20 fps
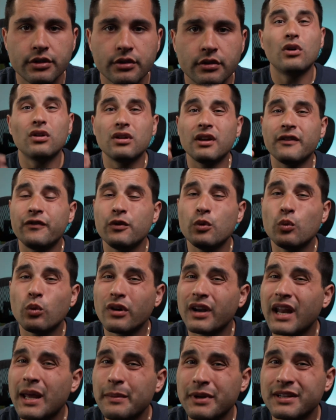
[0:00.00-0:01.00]
Well, if you
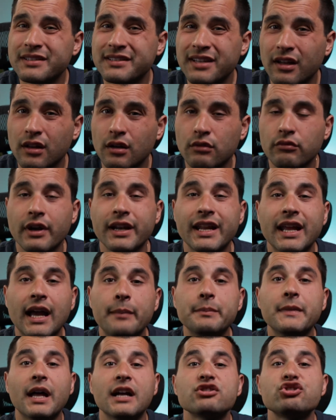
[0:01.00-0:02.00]
weren't able to tell already,
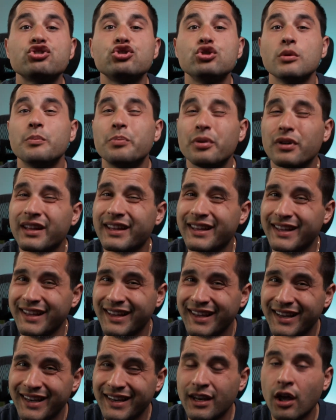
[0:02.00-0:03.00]
I'm not super
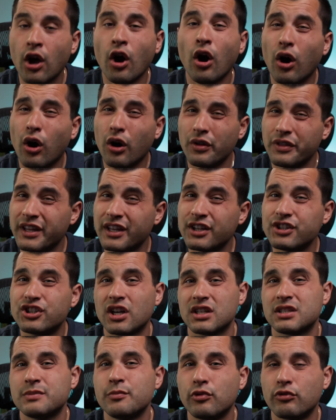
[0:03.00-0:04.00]
keen on the
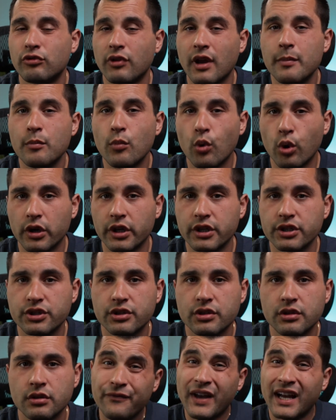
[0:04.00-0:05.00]
adjustable rate
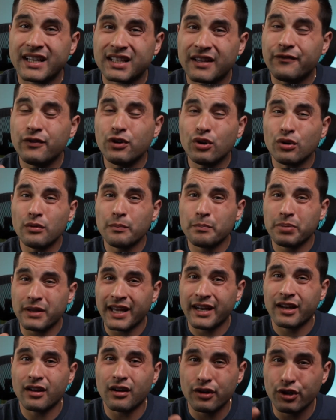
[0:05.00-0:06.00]
mortgage. In fact, if you're
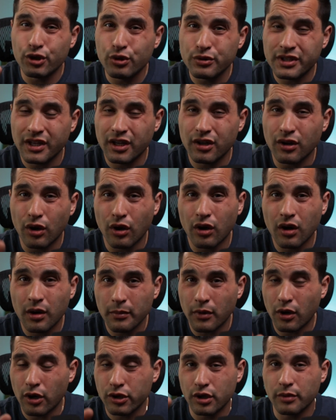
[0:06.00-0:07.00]
planning on using an
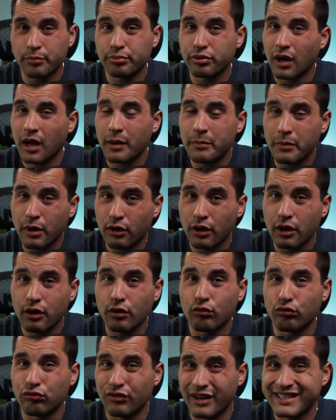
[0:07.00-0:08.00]
ARM on your primary
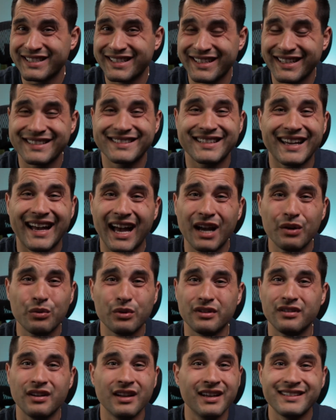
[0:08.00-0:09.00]
residence, I
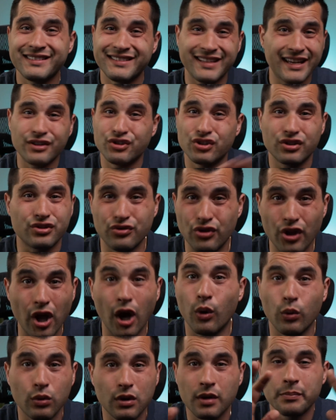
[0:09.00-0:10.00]
would say just
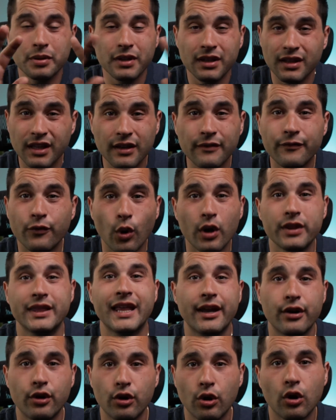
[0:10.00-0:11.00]
no, completely avoid
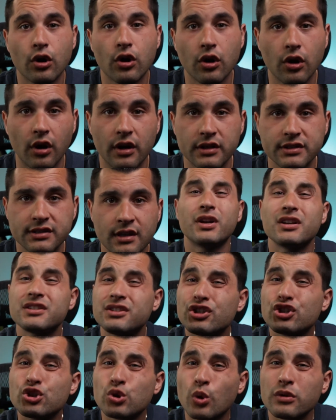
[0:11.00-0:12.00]
that at all costs, because
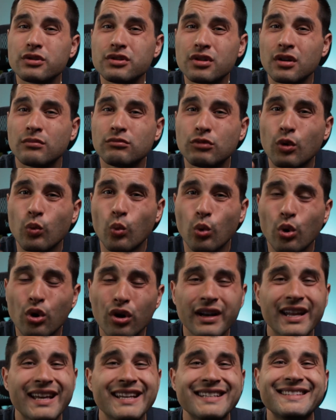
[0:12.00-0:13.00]
the short-term
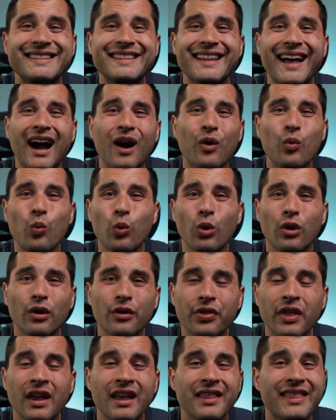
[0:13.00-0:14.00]
reward is not
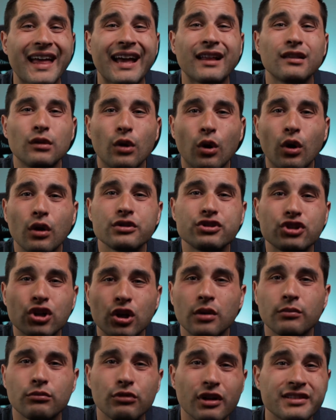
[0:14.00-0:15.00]
worth that
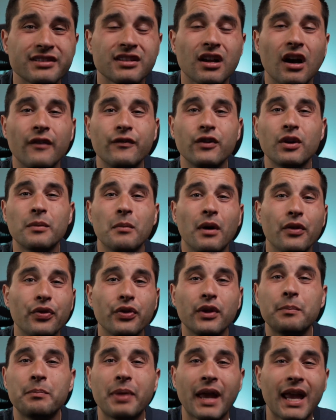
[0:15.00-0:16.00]
long-term risk of your
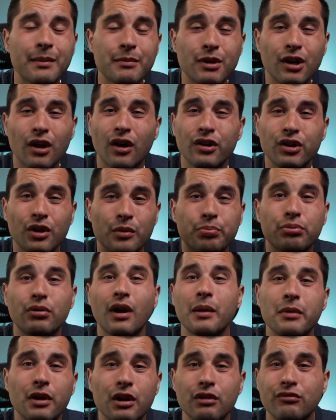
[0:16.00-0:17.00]
monthly payment on your
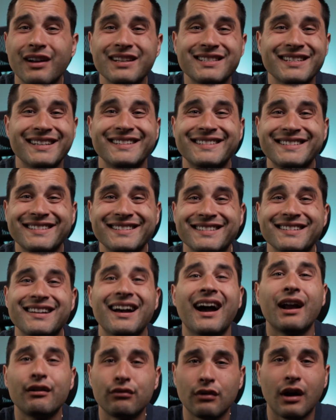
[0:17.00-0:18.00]
primary residence
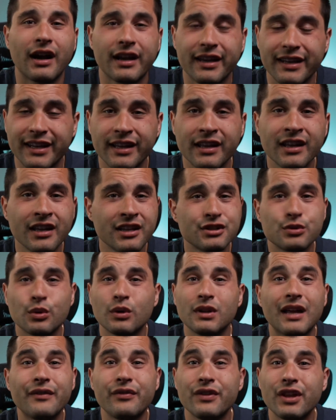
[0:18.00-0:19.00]
skyrocketing to
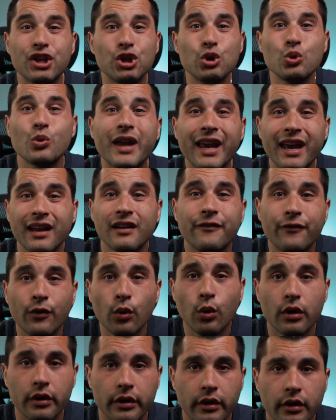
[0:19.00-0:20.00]
a level that you can't
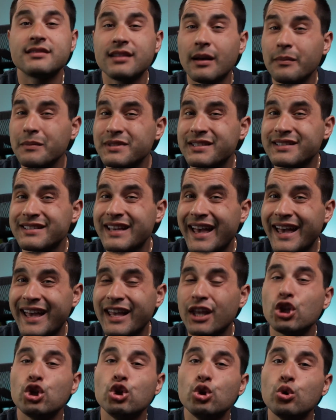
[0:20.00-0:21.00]
afford. Some
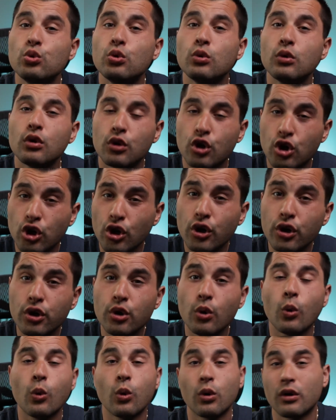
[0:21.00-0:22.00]
say you
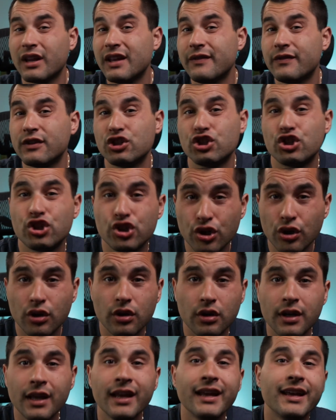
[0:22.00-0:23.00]
could or even
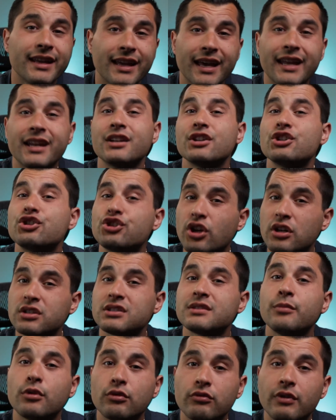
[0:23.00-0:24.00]
should get an
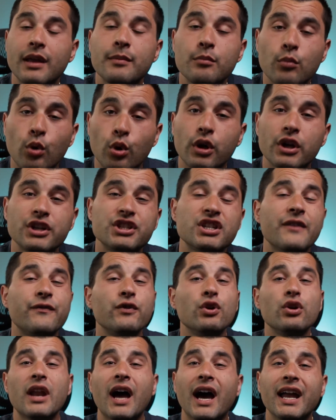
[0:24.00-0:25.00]
adjustable rate mortgage if
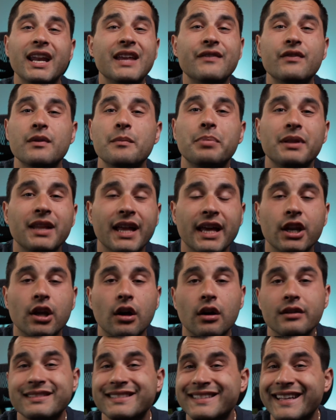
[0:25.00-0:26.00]
you're not even
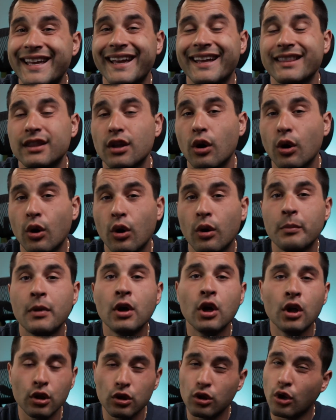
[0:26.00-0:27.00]
planning on staying at the home
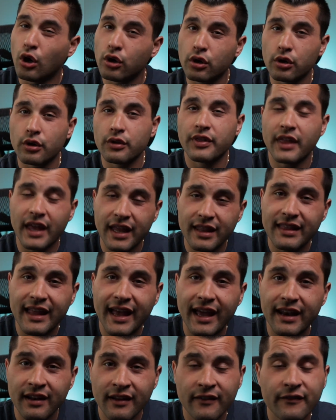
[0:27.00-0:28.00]
longer than
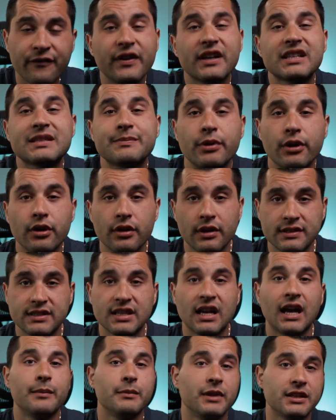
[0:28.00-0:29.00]
that fixed period of
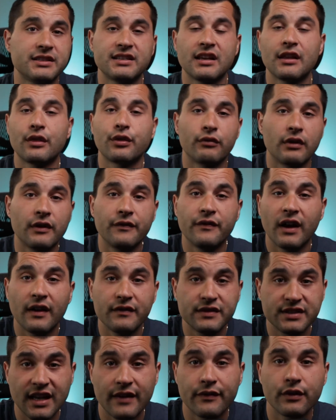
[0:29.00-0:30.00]
time, let's say 3,
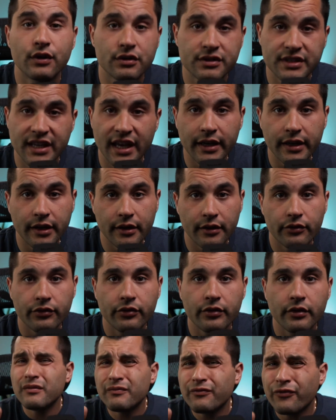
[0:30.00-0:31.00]
5, 7, or 10 years.
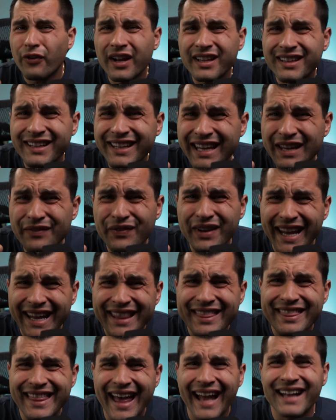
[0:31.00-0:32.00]
But frankly, even
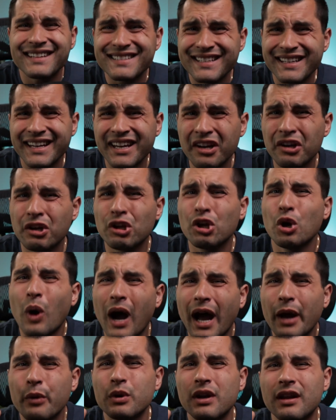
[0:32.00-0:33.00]
in that scenario,
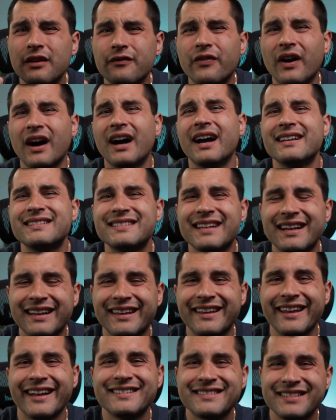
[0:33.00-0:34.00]
I would advise
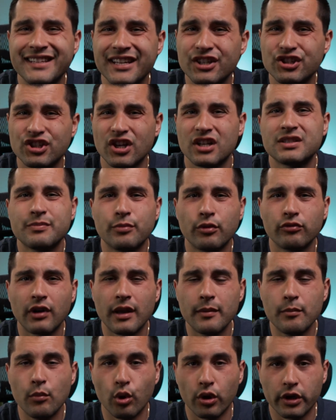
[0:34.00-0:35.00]
against the adjustable
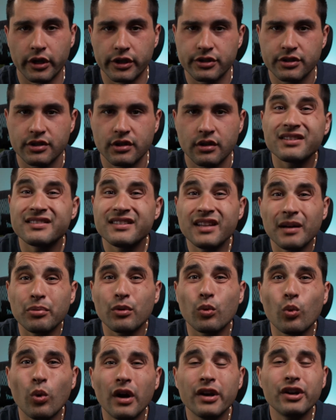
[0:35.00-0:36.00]
rate mortgage. Because
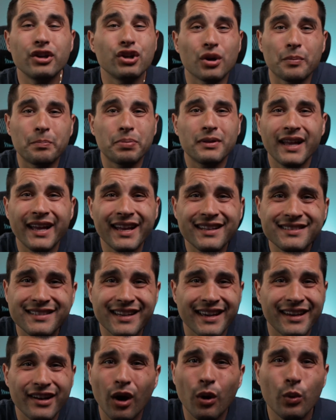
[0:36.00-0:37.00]
number one, your plans
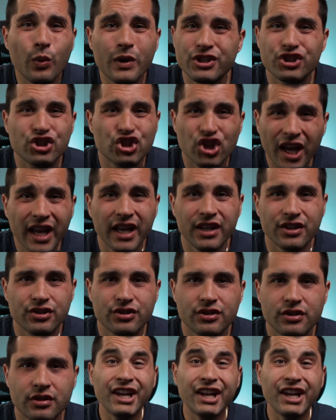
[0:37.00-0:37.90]
can always change.